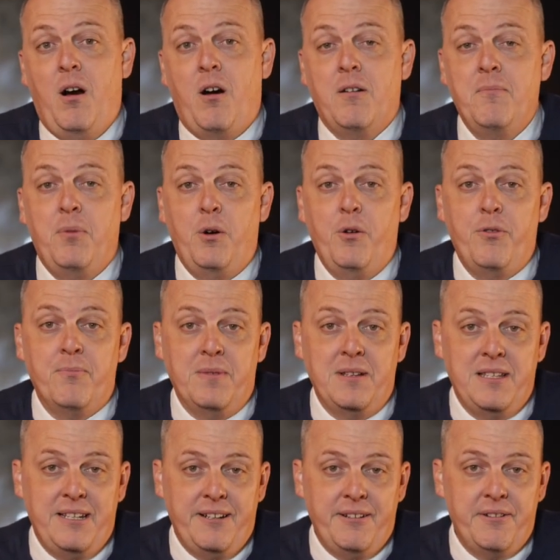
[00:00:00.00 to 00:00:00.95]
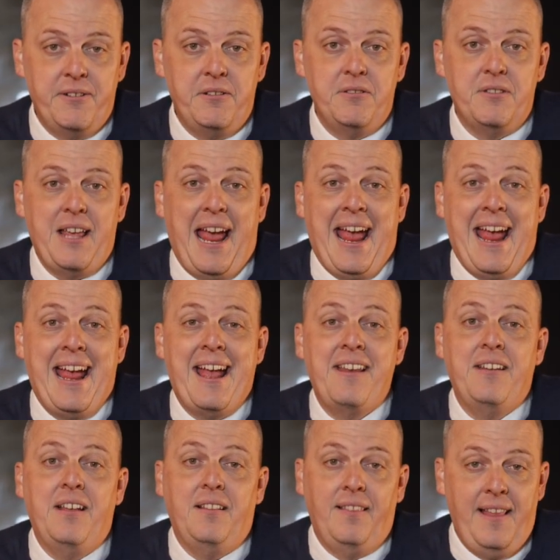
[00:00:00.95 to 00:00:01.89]
on both materials
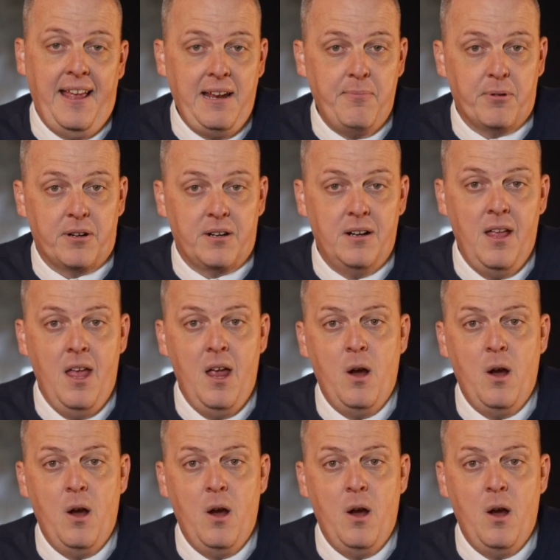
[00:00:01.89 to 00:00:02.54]
and labor